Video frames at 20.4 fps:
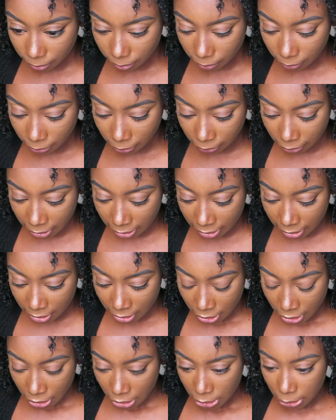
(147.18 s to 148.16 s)
Okay,
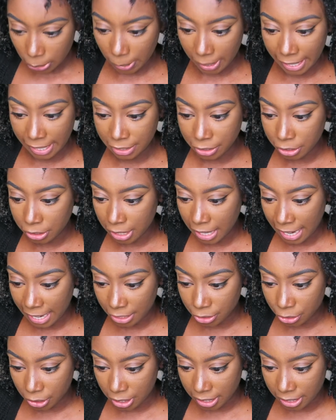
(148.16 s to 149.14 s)
so I entered the
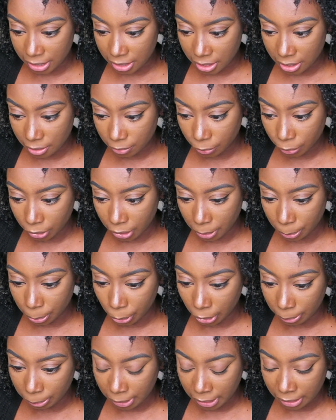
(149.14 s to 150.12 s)
address for the
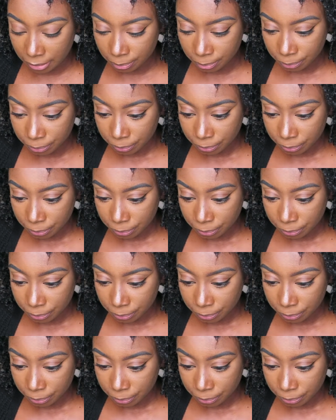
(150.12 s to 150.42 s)
appointment.